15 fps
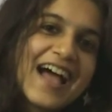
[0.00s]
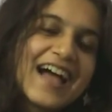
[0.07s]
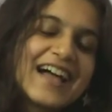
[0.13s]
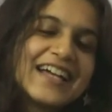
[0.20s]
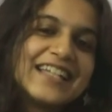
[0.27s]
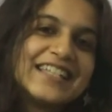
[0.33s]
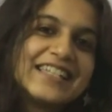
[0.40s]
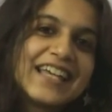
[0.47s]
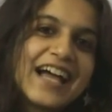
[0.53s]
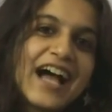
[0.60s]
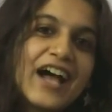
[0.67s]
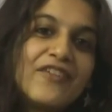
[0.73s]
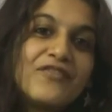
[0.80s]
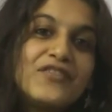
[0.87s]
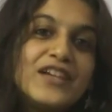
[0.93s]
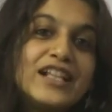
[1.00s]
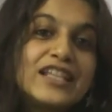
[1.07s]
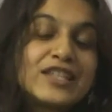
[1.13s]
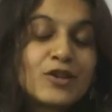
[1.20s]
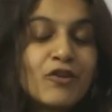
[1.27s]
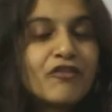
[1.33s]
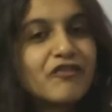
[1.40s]
And I feel
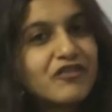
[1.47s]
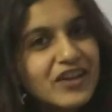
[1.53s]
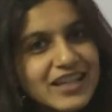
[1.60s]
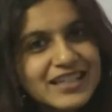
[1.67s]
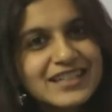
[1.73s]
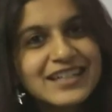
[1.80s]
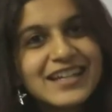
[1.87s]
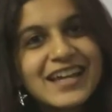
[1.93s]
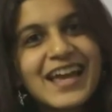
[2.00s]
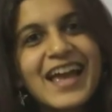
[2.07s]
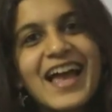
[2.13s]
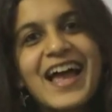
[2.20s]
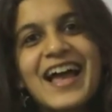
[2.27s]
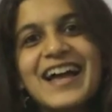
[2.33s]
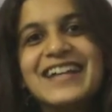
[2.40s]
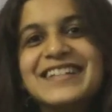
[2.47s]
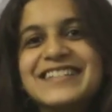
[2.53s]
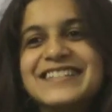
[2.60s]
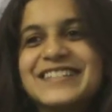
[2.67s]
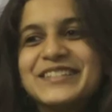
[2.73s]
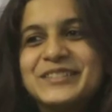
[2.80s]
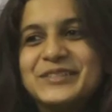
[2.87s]
so fit
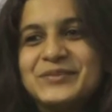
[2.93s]
and